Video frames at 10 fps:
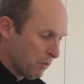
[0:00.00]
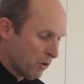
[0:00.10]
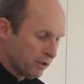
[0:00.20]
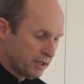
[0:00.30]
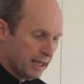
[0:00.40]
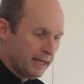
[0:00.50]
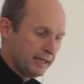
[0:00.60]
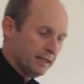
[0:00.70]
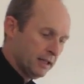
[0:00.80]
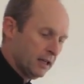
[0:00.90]
We want to
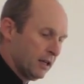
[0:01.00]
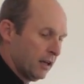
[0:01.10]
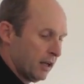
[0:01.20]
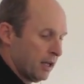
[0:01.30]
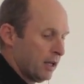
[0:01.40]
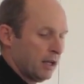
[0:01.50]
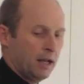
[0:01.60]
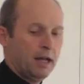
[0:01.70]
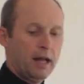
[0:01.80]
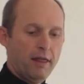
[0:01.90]
take
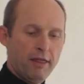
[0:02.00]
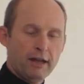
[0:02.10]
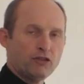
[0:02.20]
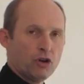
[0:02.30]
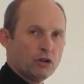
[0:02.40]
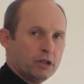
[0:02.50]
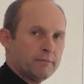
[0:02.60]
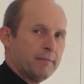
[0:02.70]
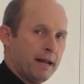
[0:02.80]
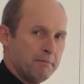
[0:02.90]
that
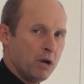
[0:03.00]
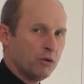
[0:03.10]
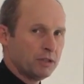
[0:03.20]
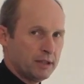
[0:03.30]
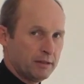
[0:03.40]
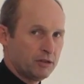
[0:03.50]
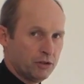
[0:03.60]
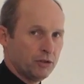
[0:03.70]
chocolate and melt it